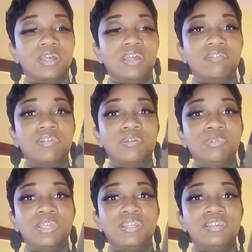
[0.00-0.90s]
I don't know
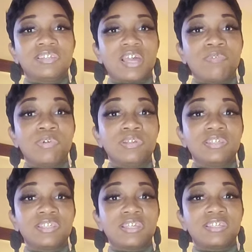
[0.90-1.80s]
what that is. I wanted
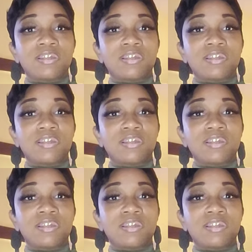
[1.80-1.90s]
to say